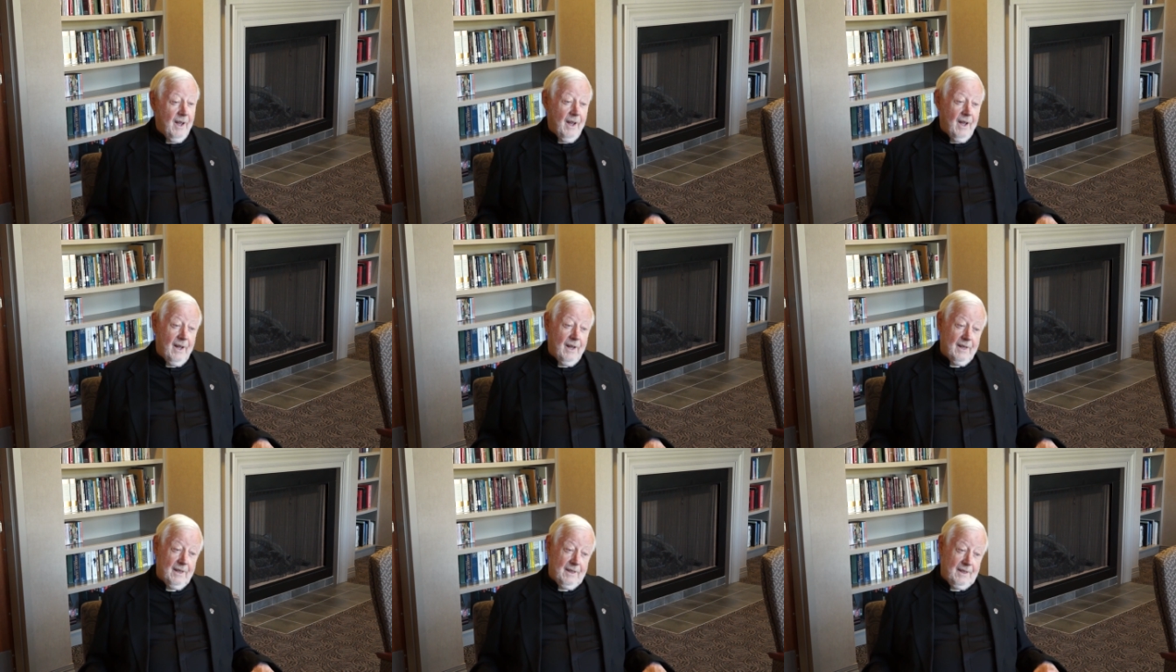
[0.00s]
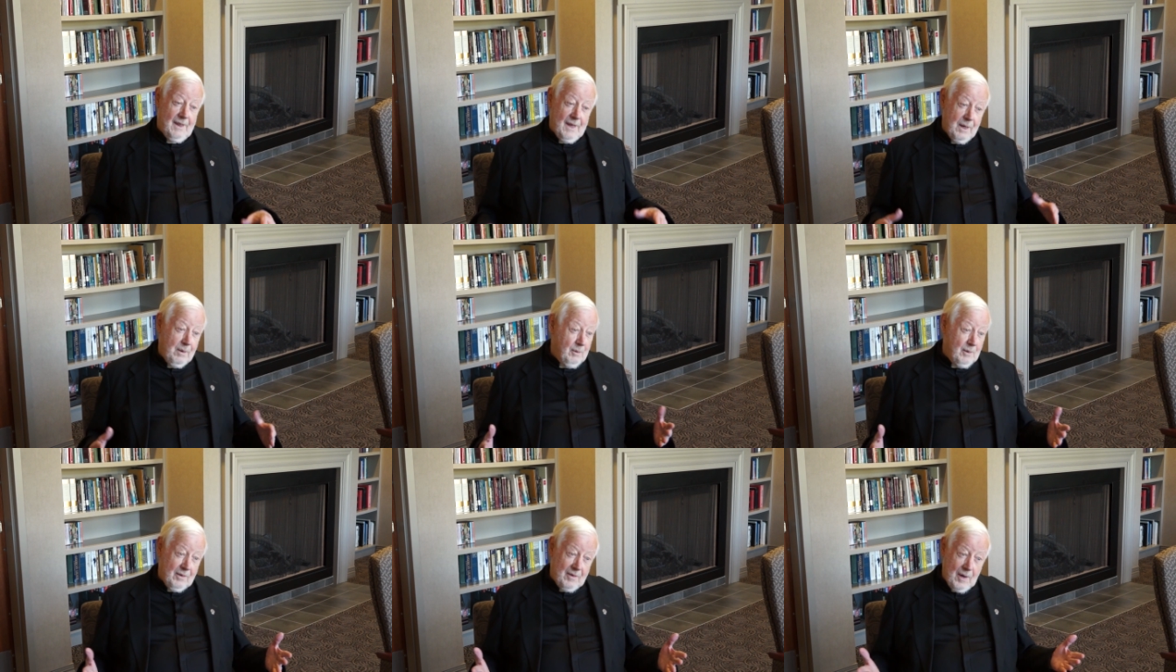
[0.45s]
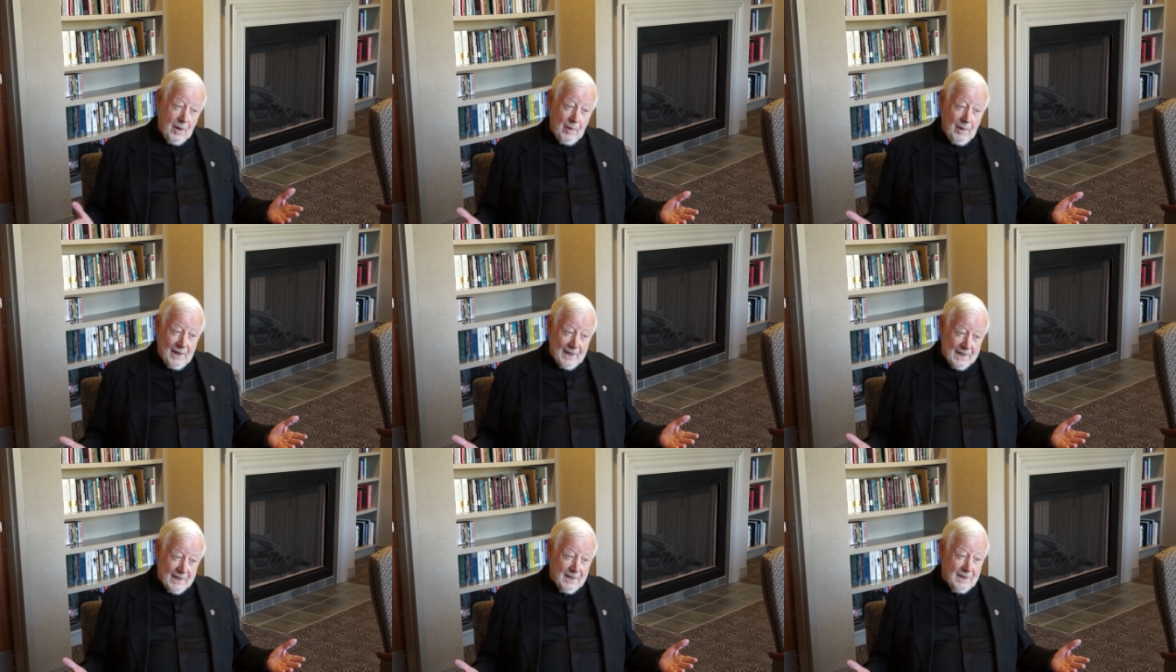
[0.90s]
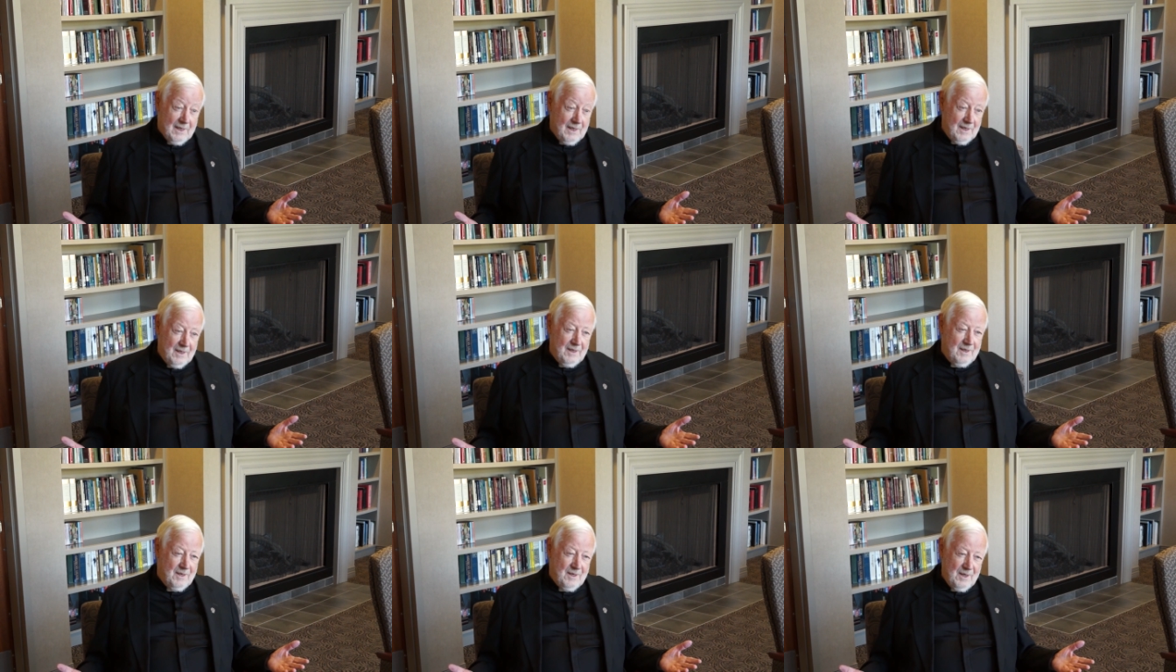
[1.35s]
And that was how I got
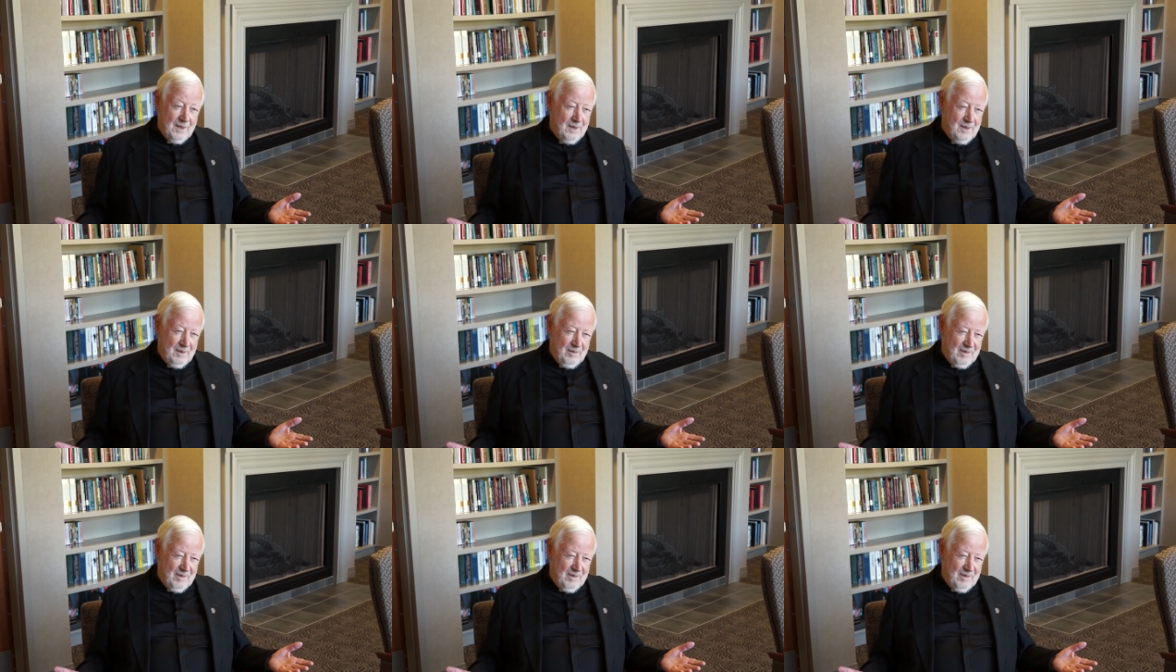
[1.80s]
into the